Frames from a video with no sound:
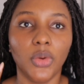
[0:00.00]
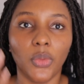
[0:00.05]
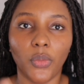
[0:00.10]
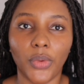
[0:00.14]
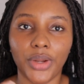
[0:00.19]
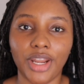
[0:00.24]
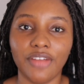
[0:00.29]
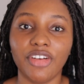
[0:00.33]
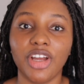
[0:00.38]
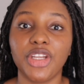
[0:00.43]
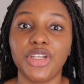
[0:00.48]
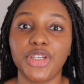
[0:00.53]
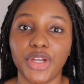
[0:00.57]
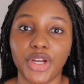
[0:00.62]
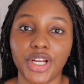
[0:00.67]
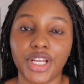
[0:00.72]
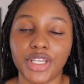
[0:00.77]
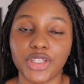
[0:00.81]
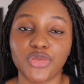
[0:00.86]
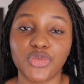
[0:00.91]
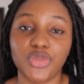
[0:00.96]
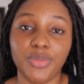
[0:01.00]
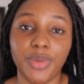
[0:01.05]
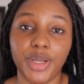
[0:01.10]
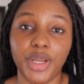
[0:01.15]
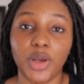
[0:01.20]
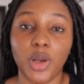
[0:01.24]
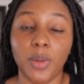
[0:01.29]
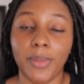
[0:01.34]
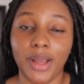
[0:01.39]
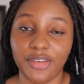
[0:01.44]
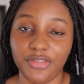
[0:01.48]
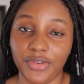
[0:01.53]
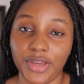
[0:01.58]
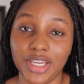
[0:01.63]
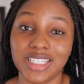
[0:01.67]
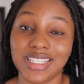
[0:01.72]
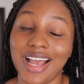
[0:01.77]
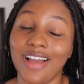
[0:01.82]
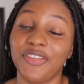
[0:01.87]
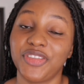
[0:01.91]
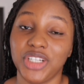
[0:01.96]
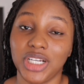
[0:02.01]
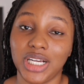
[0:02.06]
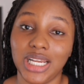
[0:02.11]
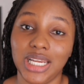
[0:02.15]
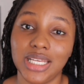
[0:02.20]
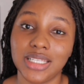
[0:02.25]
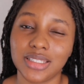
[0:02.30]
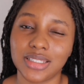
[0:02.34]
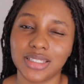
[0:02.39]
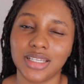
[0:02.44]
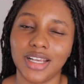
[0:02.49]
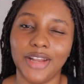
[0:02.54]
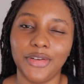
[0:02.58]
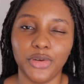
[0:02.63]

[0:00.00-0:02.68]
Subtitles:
whatever dirt is remaining on my face after cleansing.